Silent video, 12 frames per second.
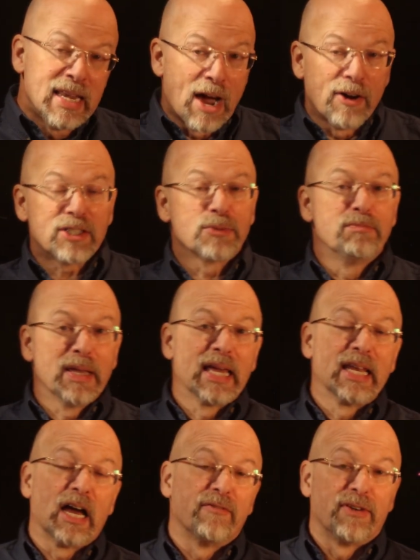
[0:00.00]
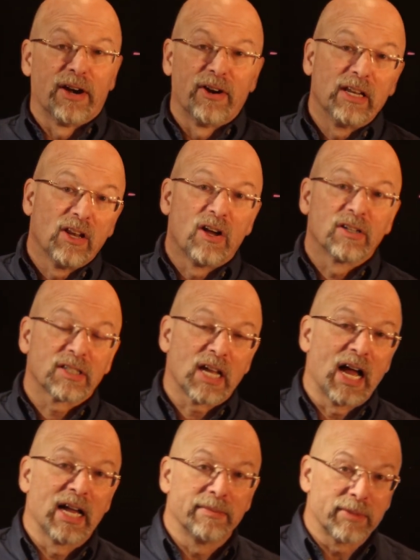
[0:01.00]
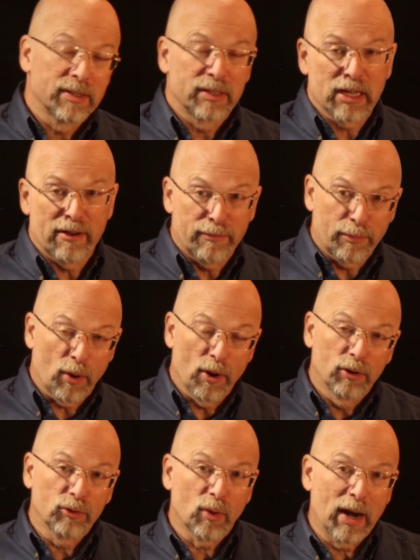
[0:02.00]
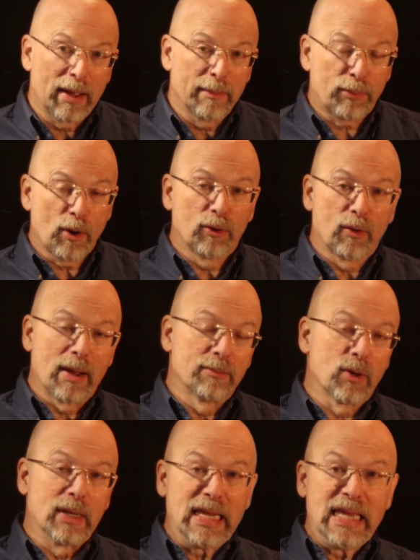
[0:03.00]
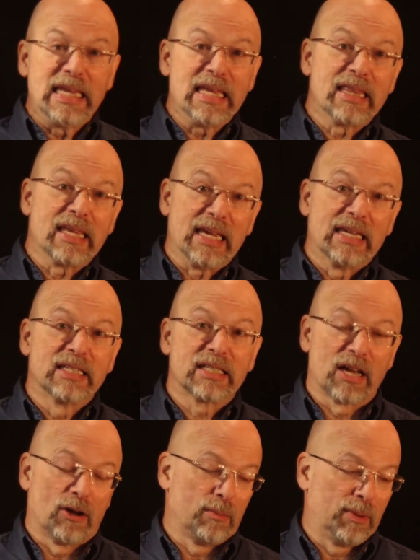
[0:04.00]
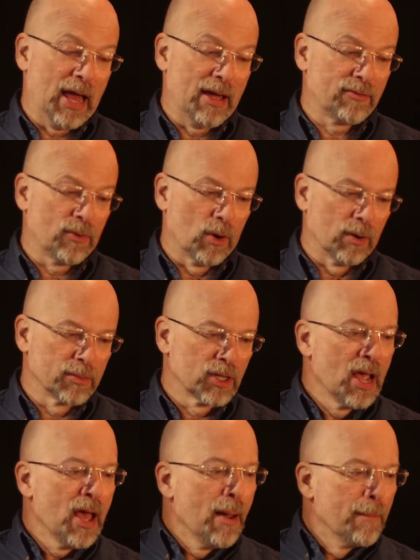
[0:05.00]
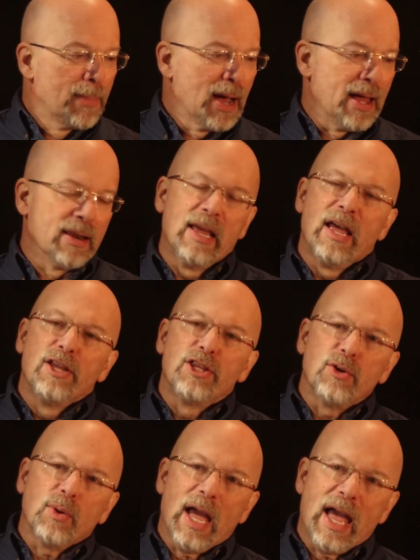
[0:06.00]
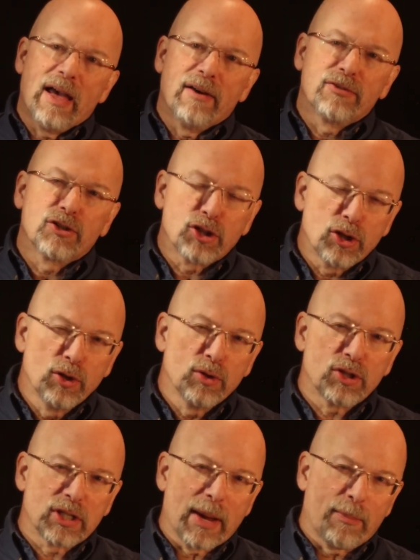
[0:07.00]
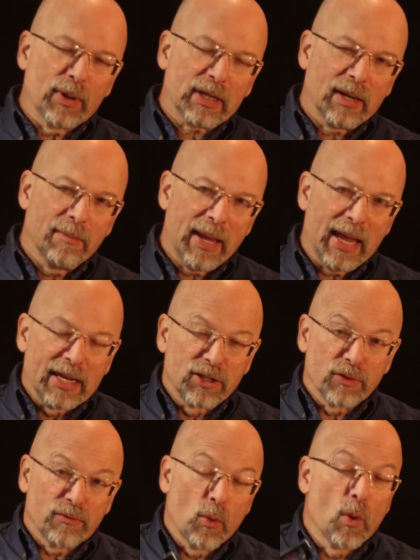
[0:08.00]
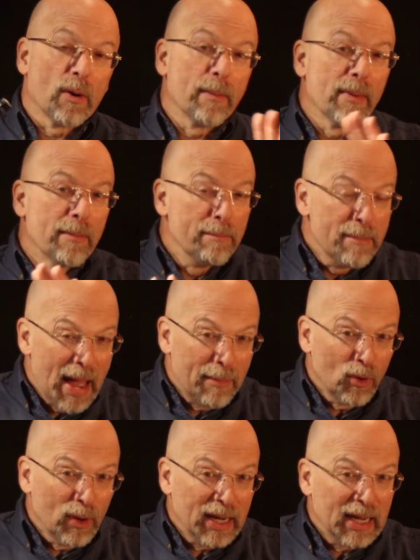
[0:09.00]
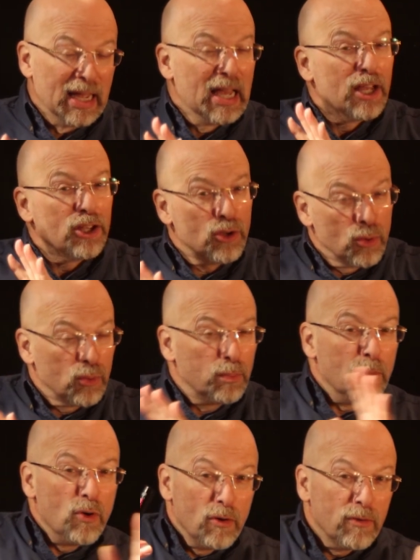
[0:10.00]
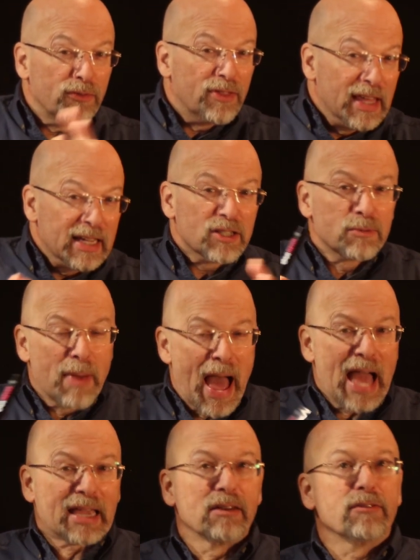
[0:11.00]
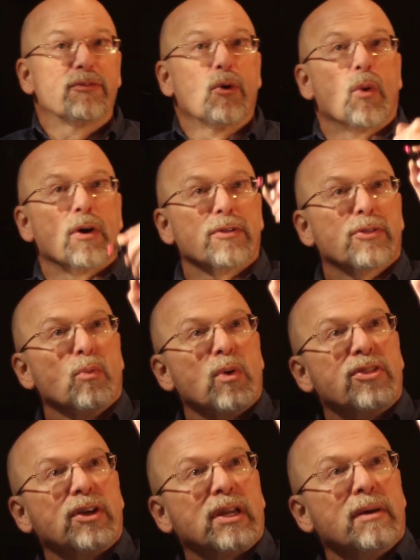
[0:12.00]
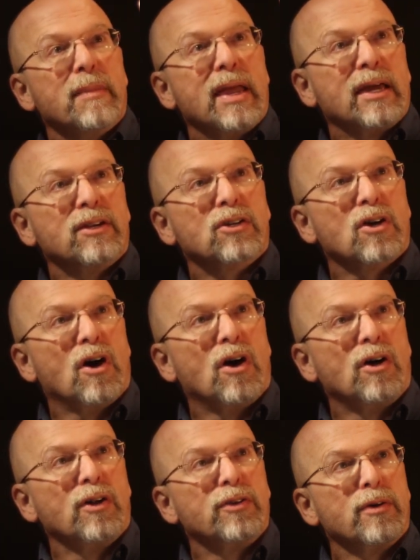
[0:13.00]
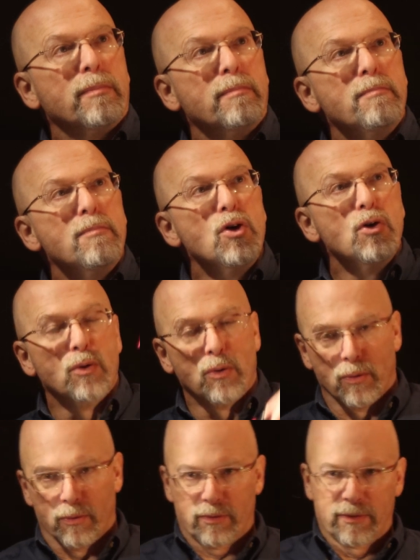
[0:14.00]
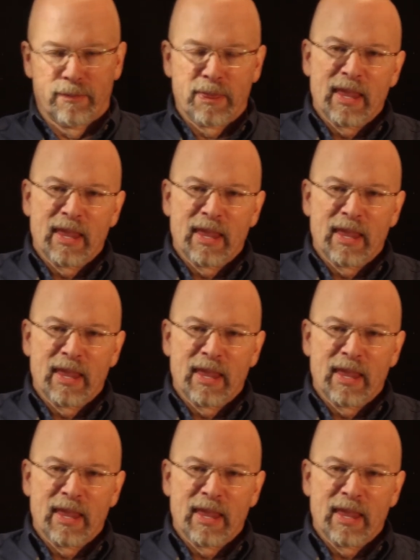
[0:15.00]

Now it's been a very long time since I've program, programmed on any of the Intel platforms, but you have two separate commands. For memory, you move things back and forth with a command called move.